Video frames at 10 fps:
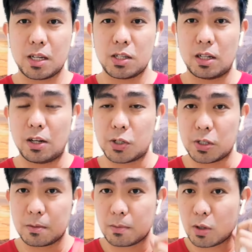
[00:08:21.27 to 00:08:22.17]

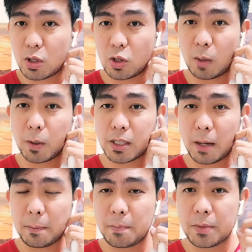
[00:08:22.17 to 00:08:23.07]
cancellation. Double
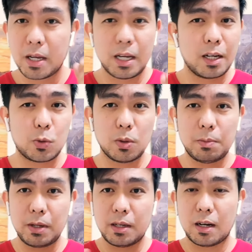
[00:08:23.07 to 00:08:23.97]
tap, it
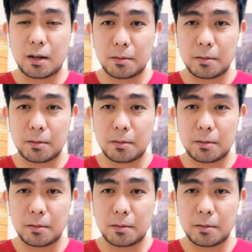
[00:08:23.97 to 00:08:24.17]
will be